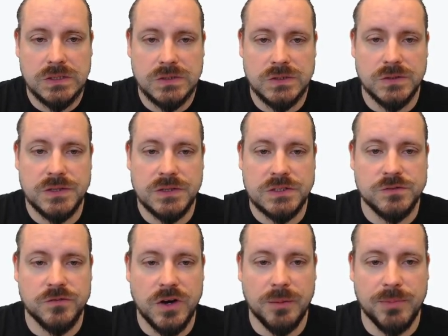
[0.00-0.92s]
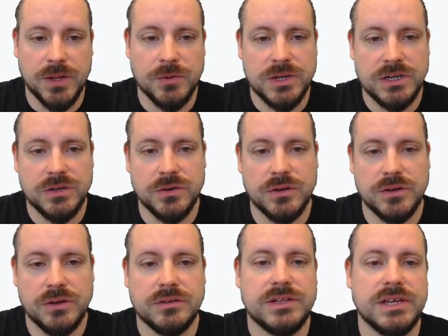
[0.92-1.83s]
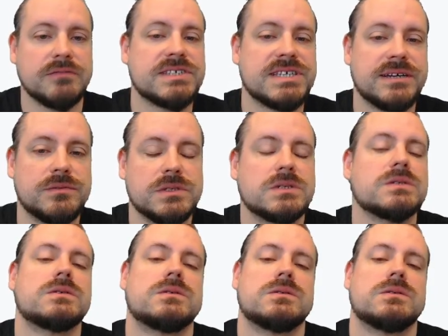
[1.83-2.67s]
So this is for uploading your dev sound.